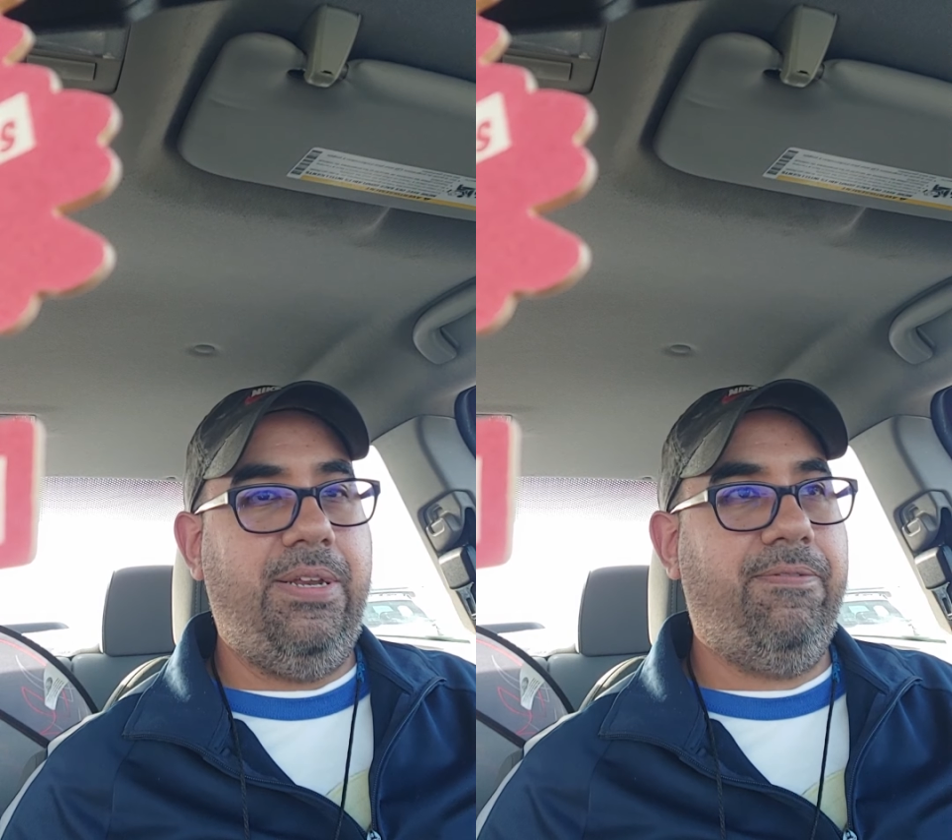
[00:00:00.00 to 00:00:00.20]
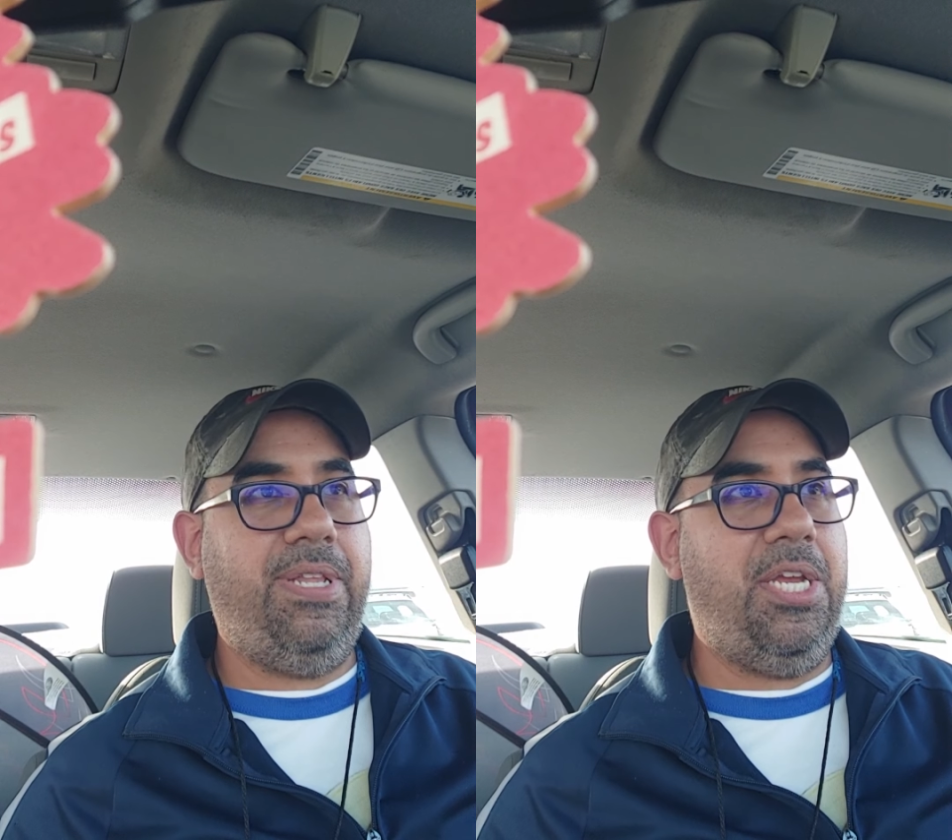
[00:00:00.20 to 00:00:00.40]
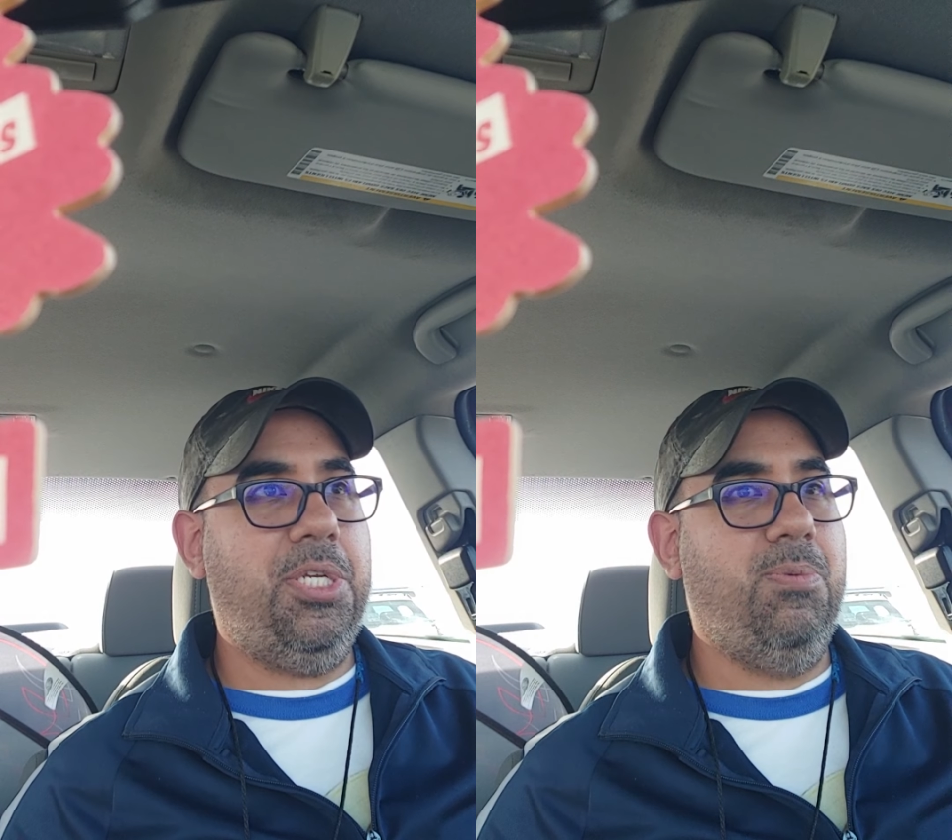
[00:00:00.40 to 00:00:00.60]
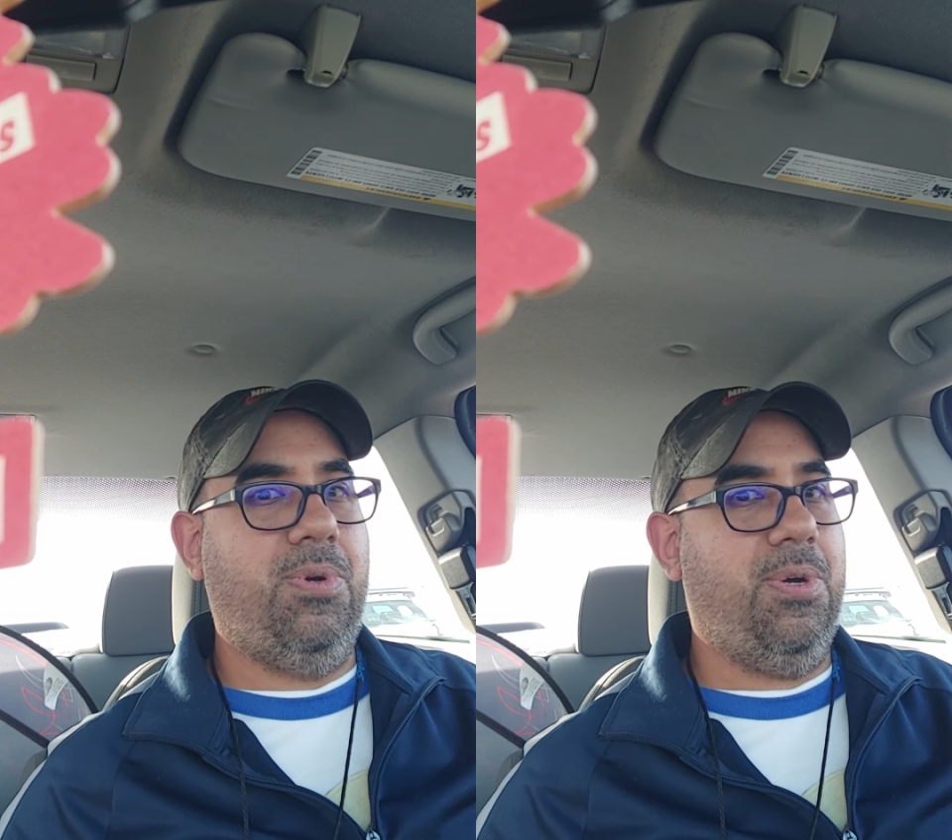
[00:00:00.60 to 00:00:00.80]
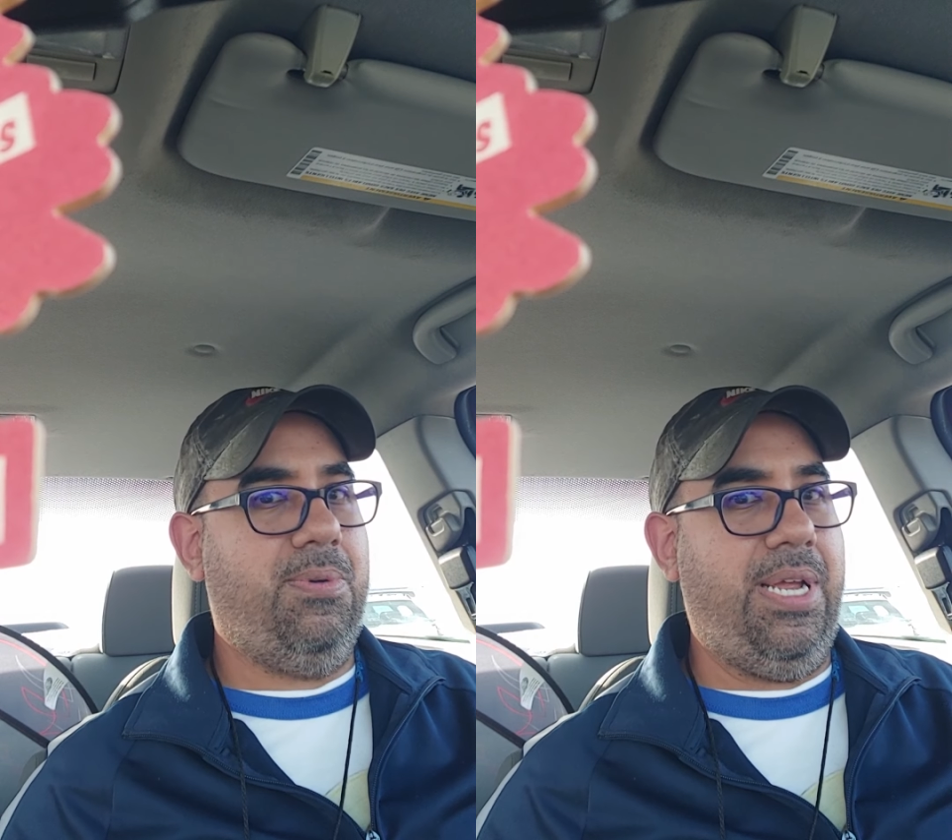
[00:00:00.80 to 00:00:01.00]
Inflation
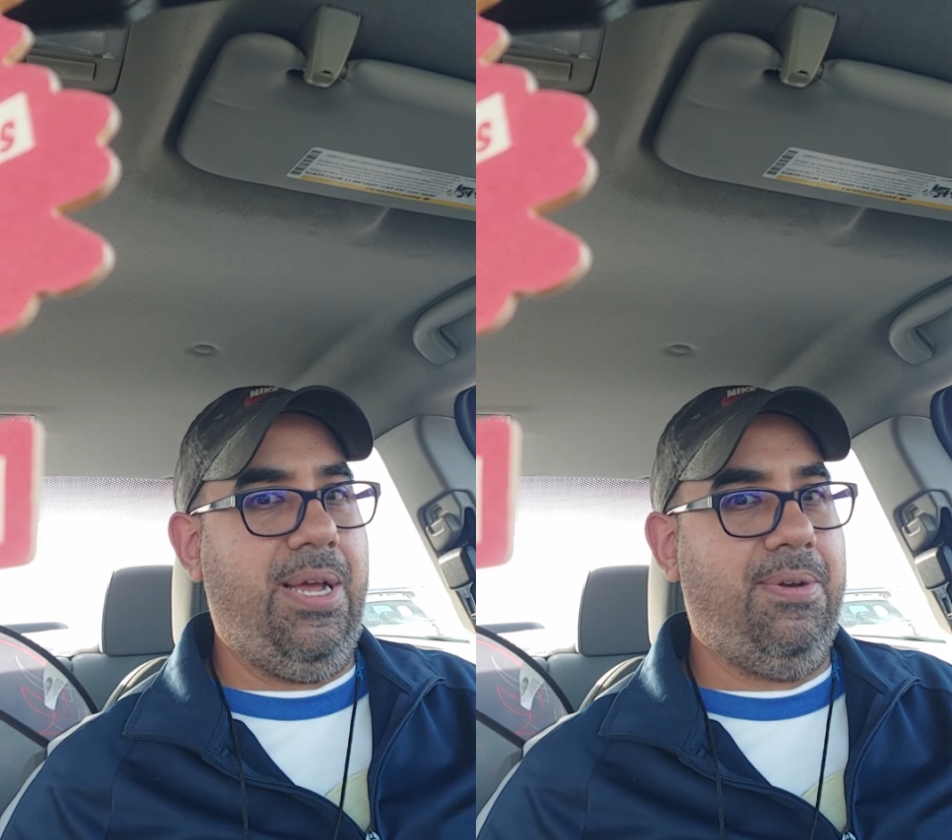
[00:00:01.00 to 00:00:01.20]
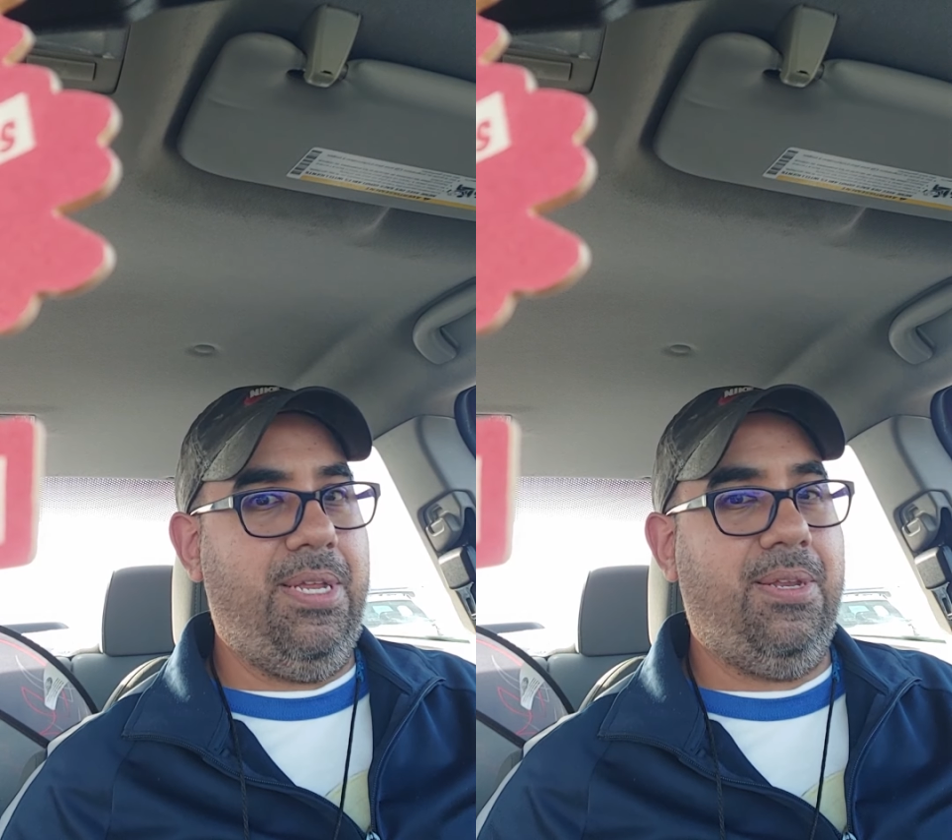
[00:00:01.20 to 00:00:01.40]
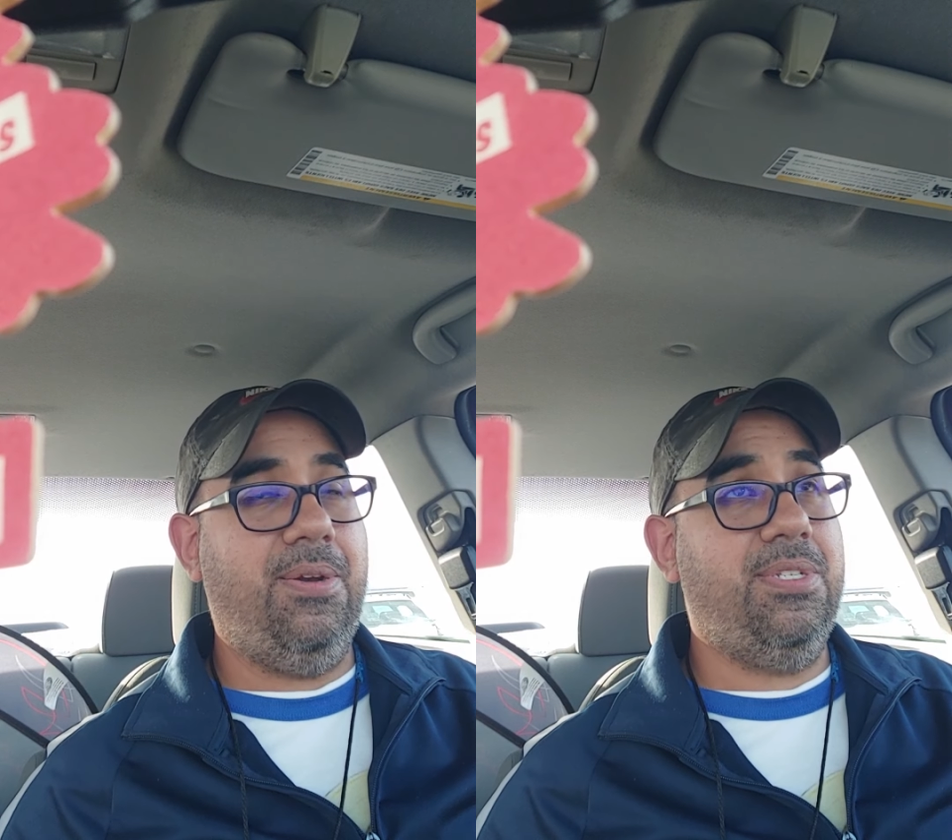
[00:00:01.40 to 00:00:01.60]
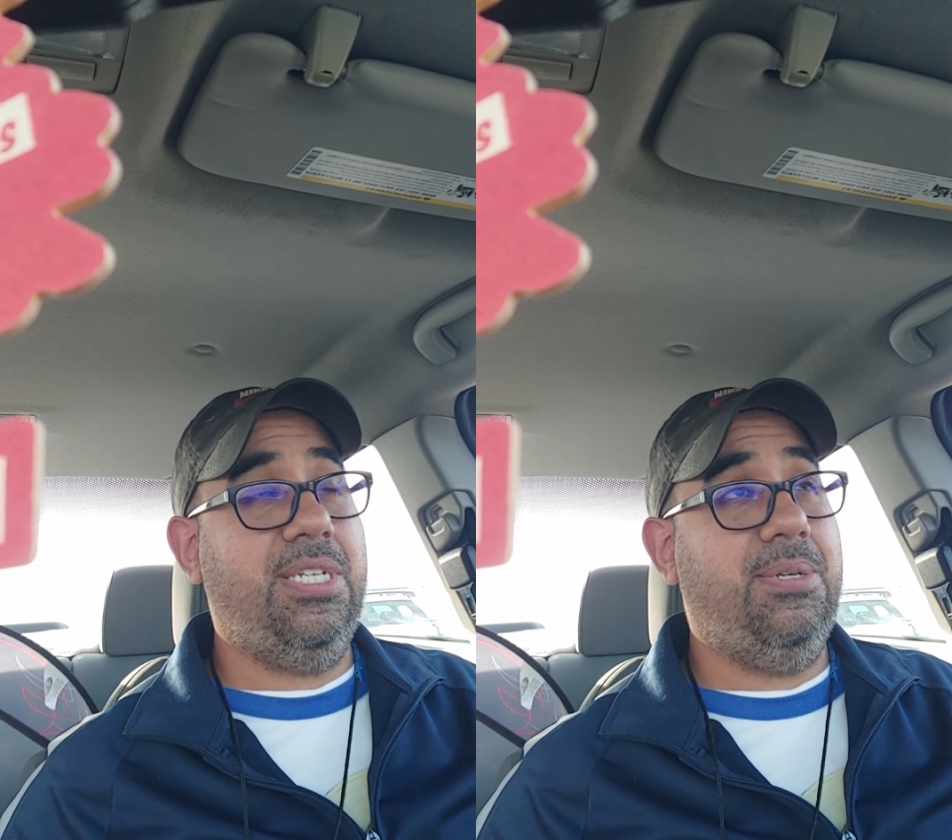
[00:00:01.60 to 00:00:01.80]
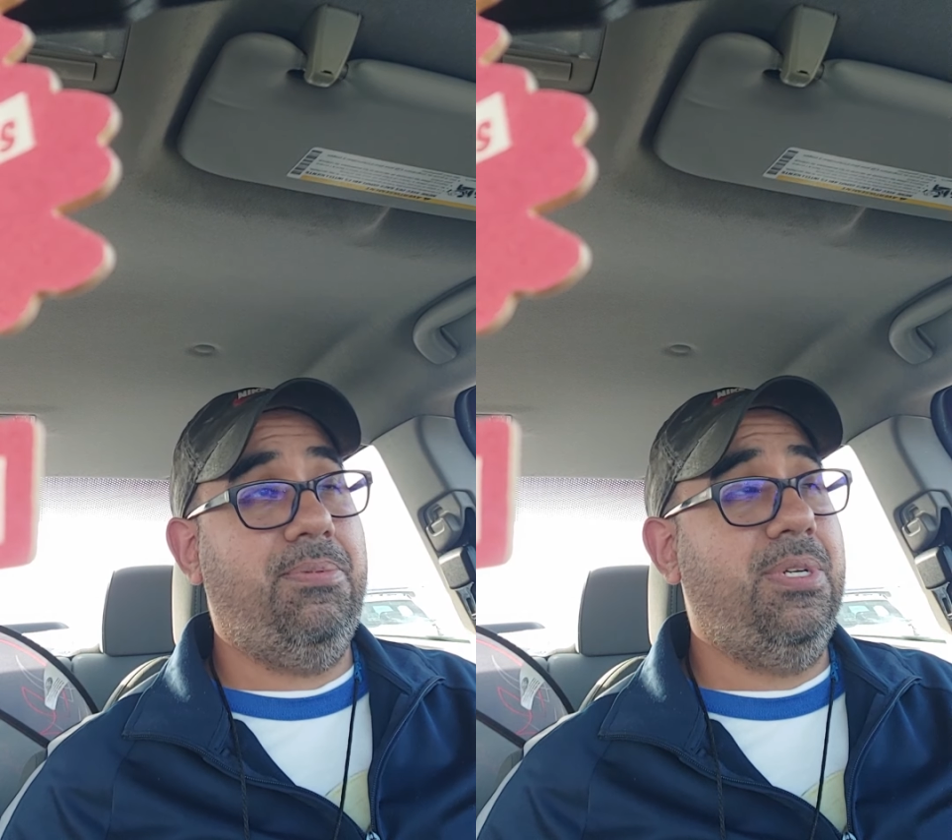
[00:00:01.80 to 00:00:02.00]
won't go down either. It's
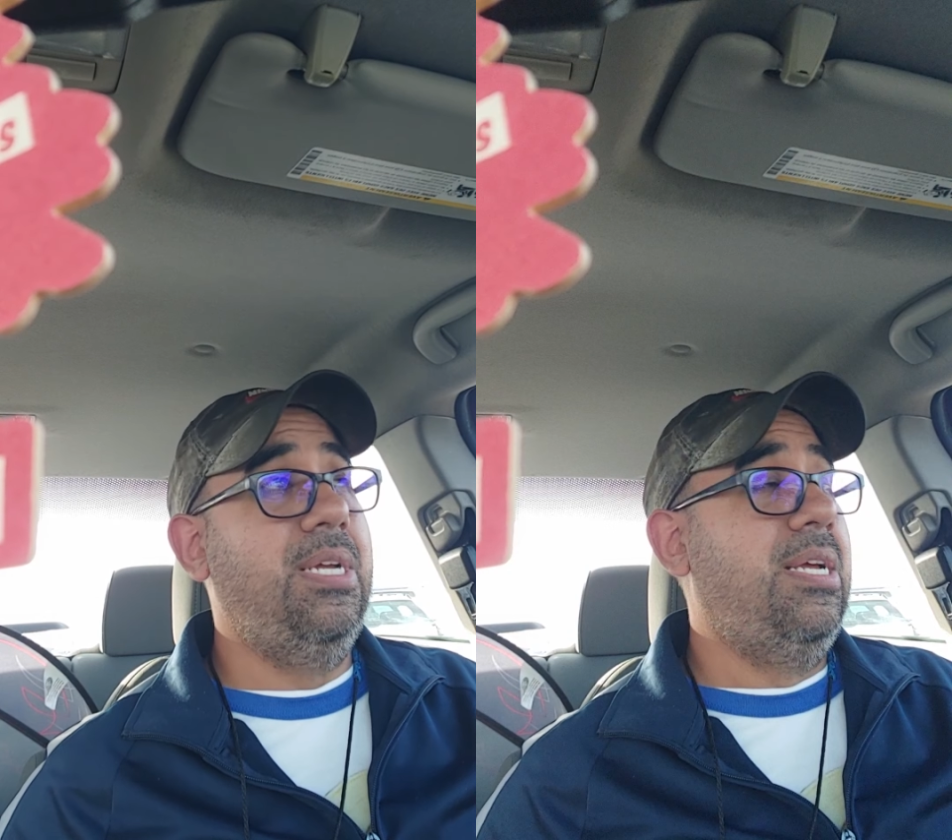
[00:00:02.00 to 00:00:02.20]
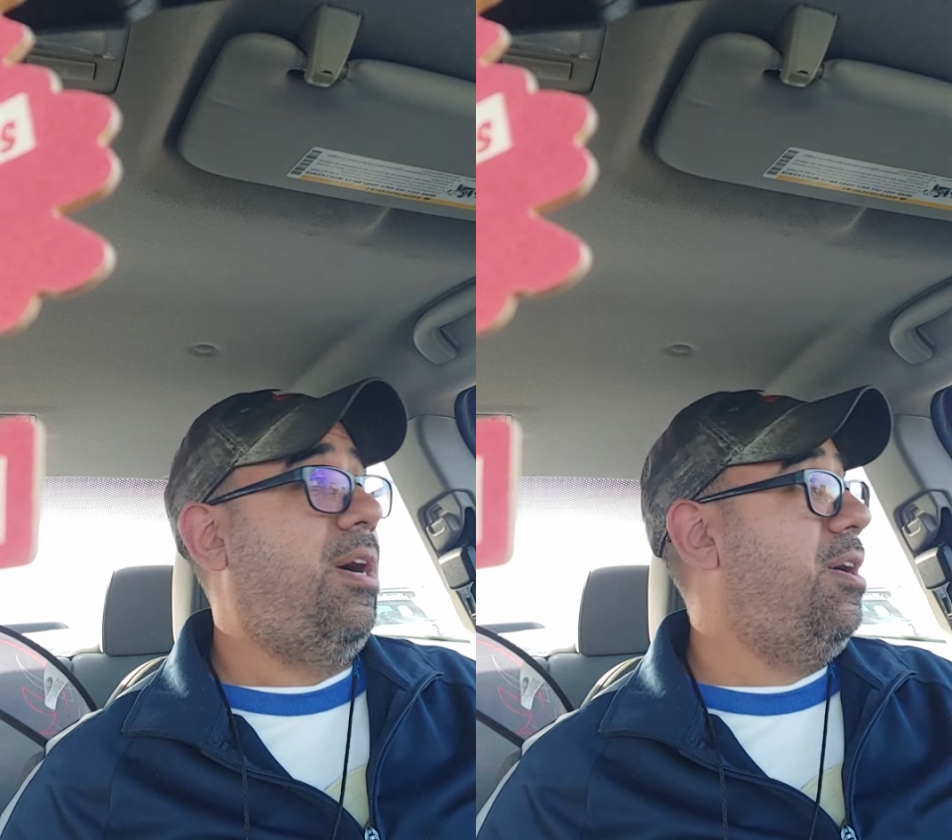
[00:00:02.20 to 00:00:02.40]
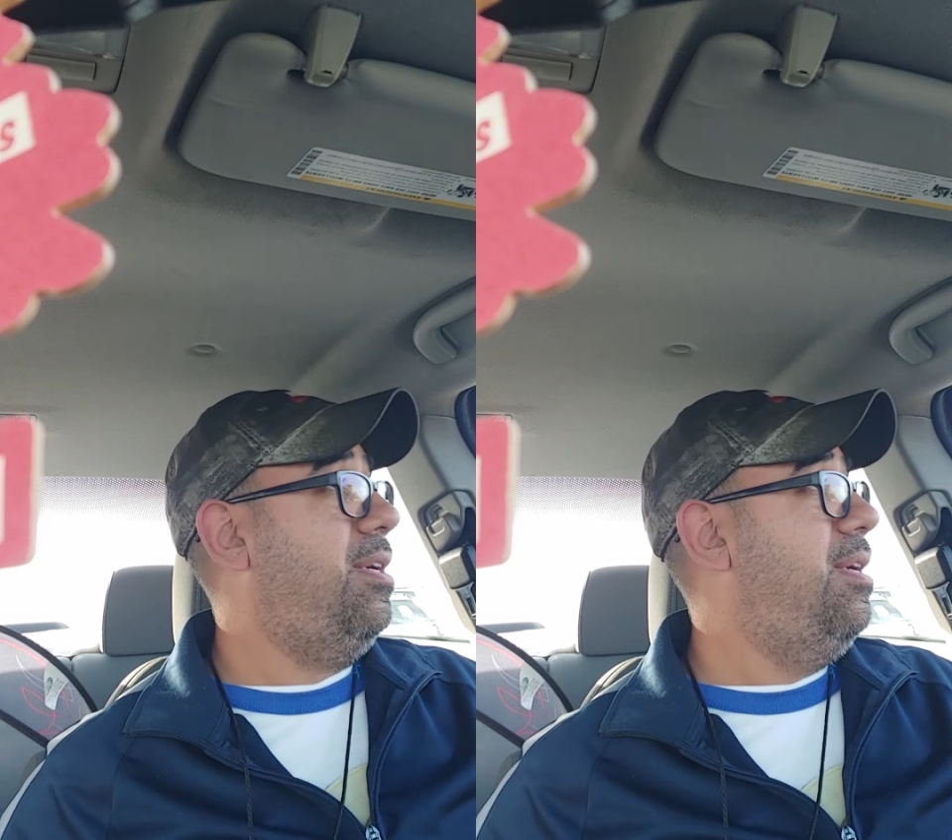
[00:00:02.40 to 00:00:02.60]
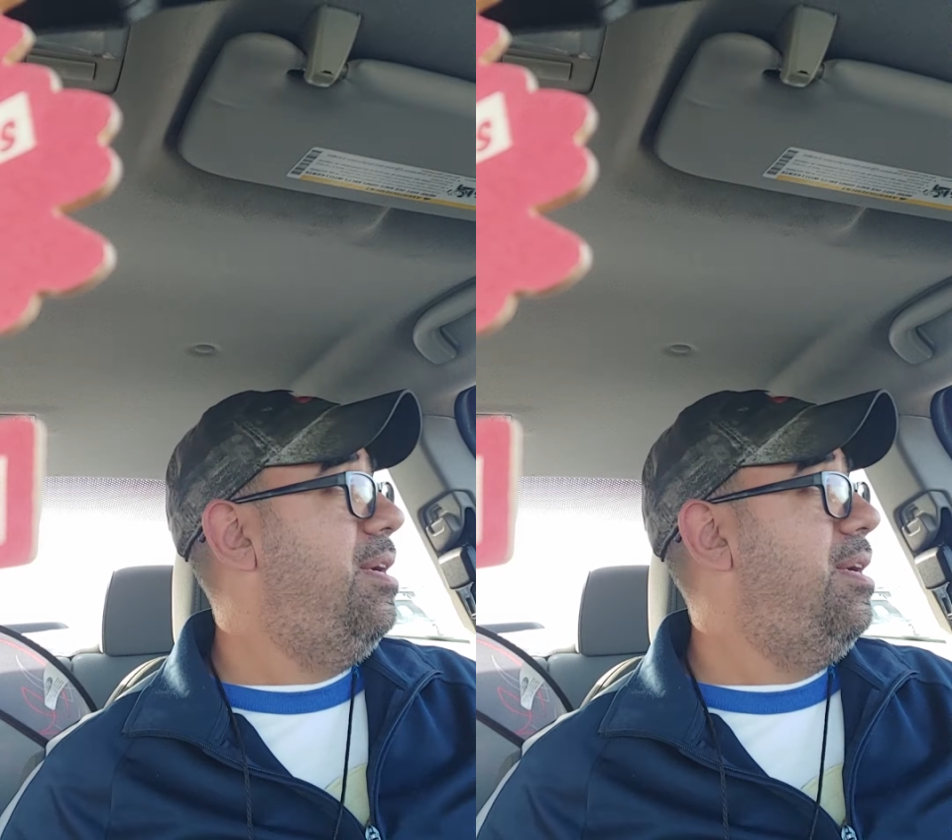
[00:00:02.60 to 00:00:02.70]
gonna our,